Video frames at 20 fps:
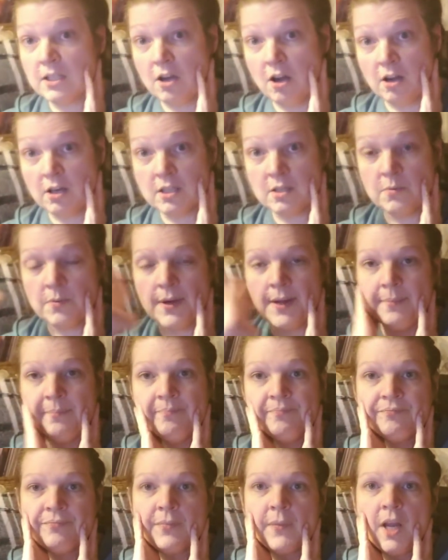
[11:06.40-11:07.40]
to talk to him.
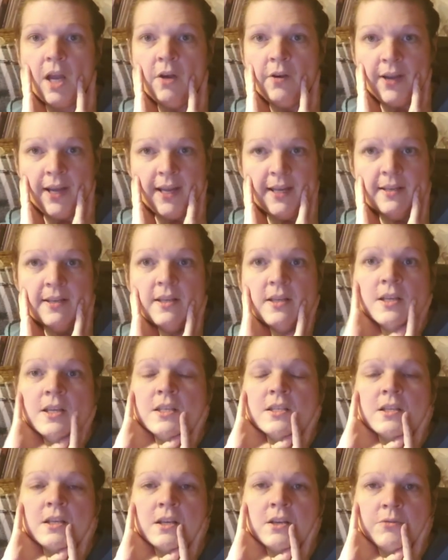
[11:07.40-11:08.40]
Okay,
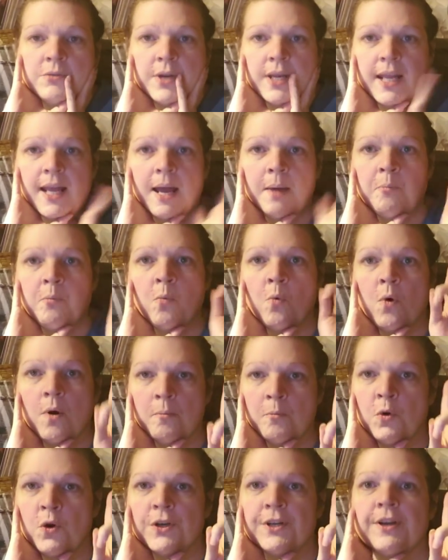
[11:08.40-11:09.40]
so I'm going to recap
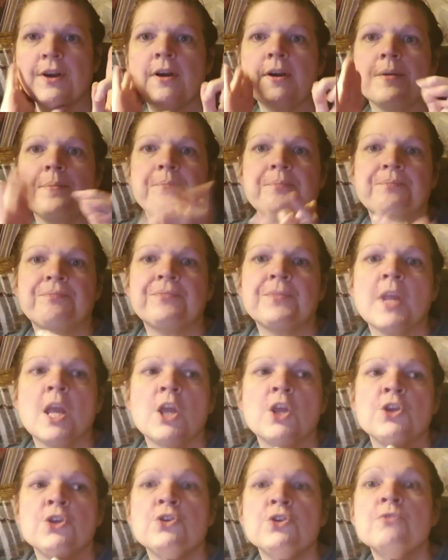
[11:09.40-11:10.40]
one more time
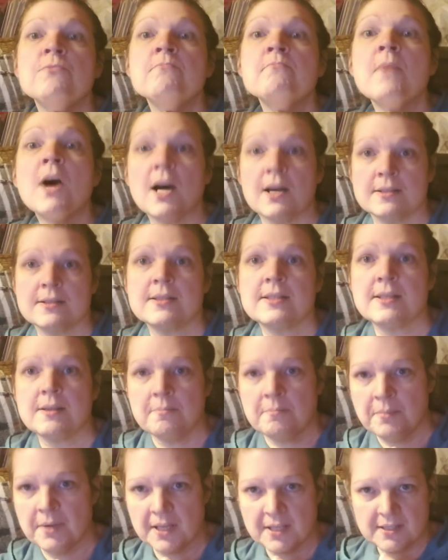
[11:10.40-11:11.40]
you must
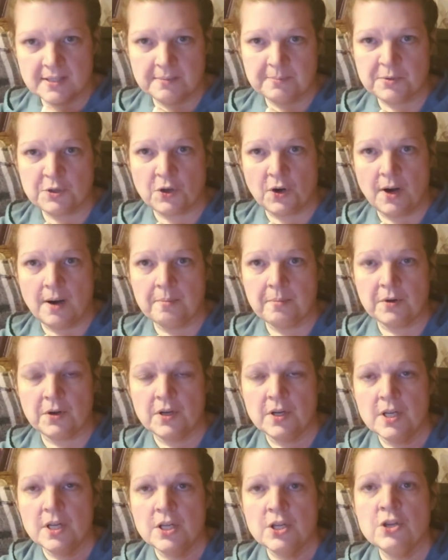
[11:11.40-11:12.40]
be a subscriber.
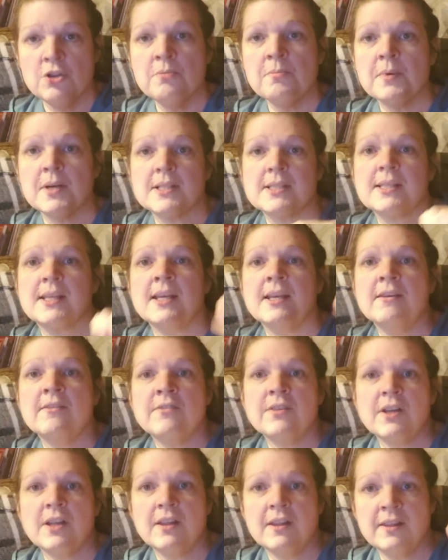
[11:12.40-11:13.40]
You must
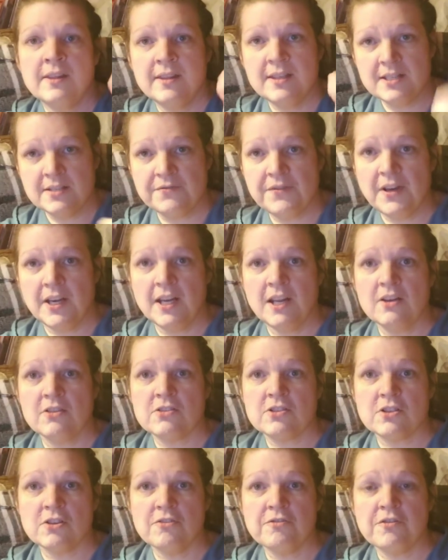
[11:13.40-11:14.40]
give this video
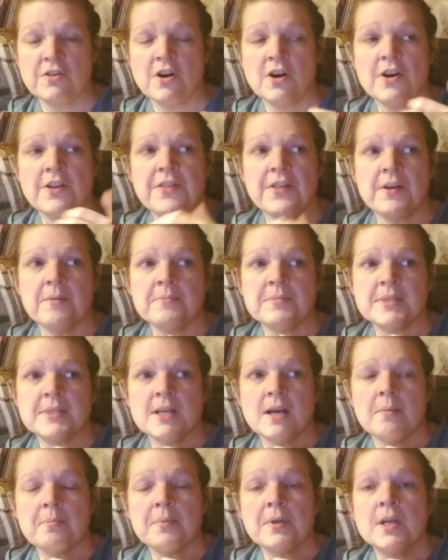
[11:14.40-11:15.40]
so far a thumbs
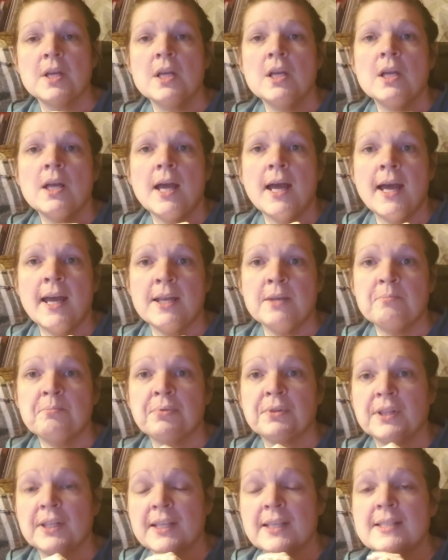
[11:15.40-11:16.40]
up. And
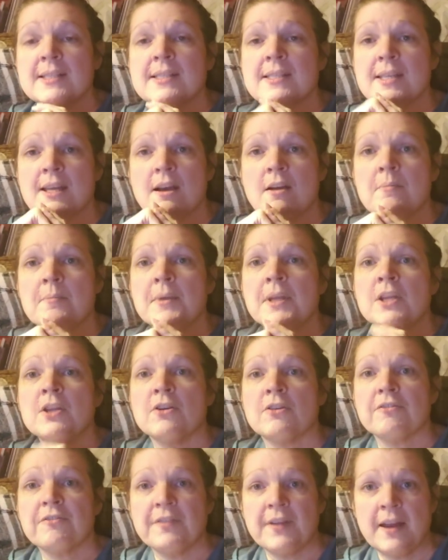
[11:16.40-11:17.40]
please tell me
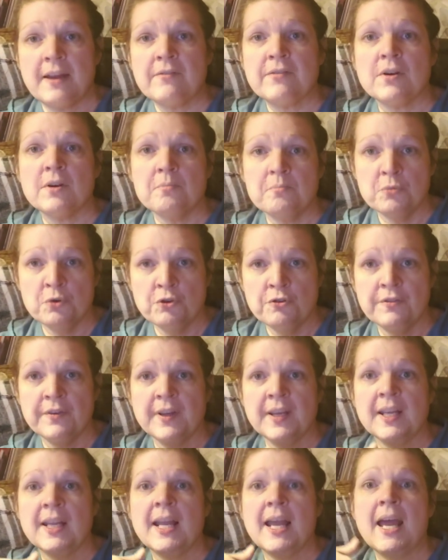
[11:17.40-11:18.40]
your favorite
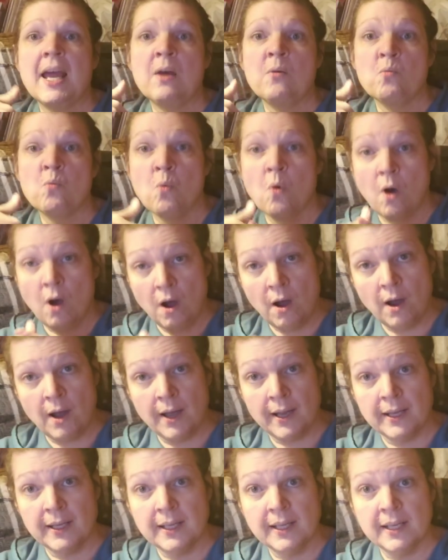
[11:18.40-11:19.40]
movie and
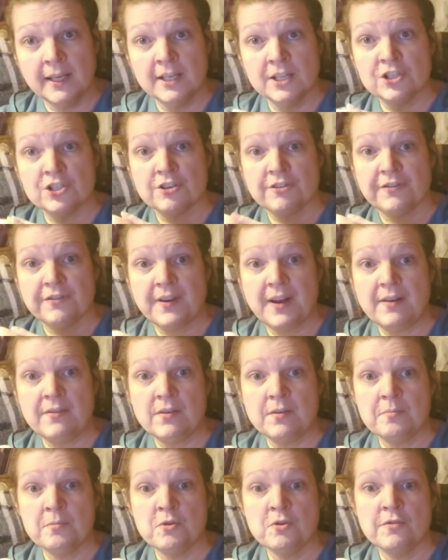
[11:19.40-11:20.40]
why it is your
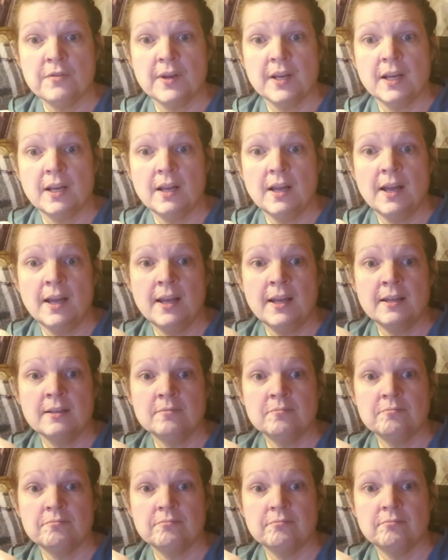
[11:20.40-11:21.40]
favorite movie.
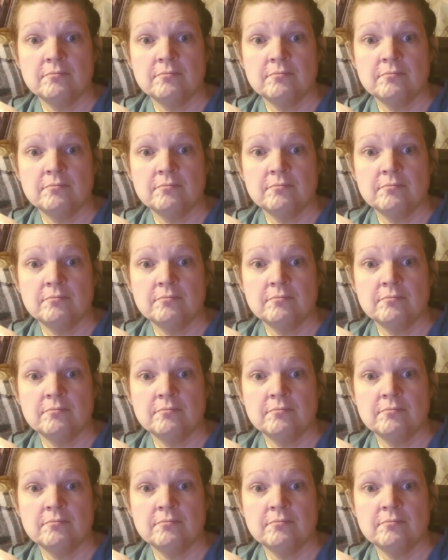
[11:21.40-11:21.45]
And,